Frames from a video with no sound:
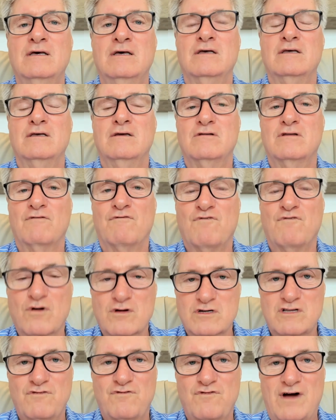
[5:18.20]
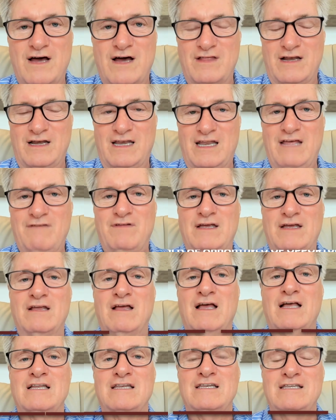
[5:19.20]
You diversify the living
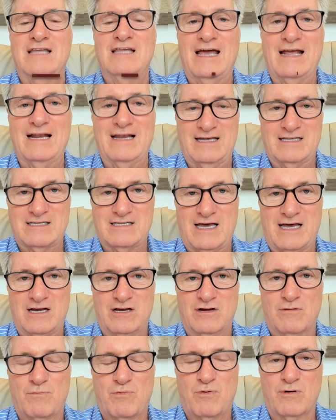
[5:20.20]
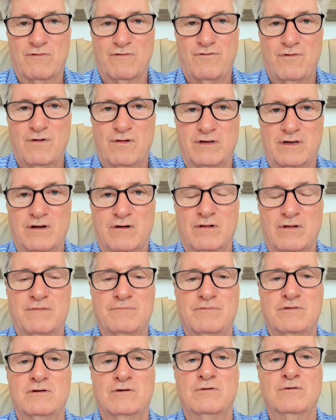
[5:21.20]
daylights out of your portfolio
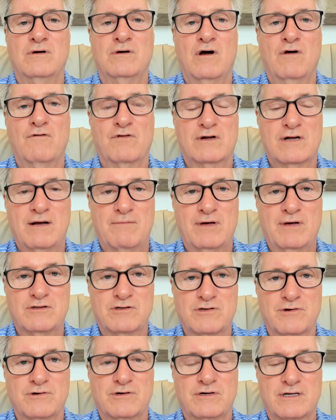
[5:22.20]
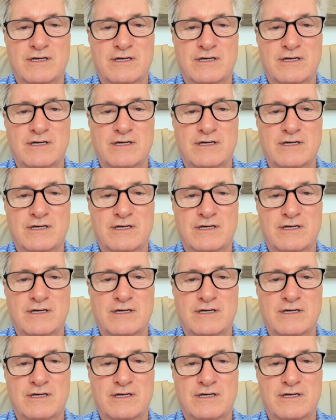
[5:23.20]
to overcome uncertainty.